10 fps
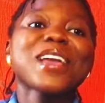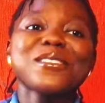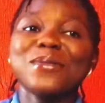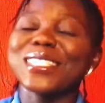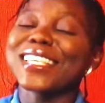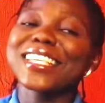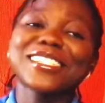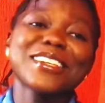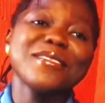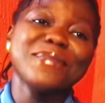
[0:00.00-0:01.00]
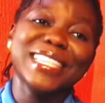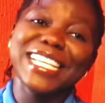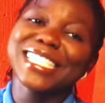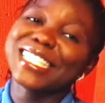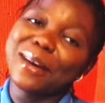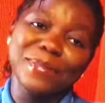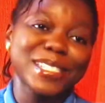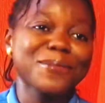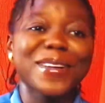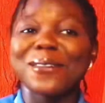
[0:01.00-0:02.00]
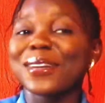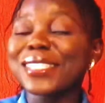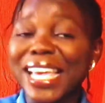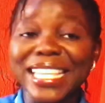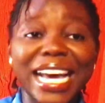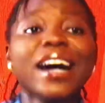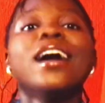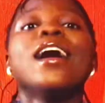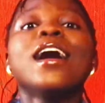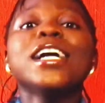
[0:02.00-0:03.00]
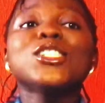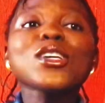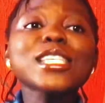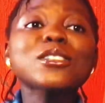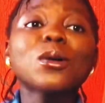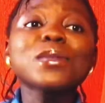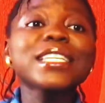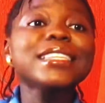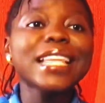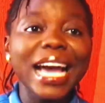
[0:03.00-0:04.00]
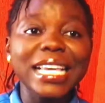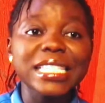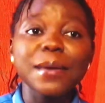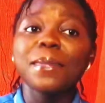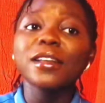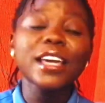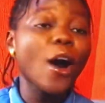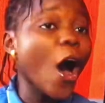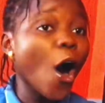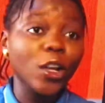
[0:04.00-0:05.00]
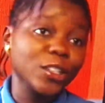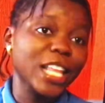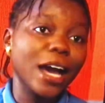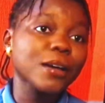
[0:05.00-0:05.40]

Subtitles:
you must necessarily be dating that person, but I'm just saying that just say something nice about another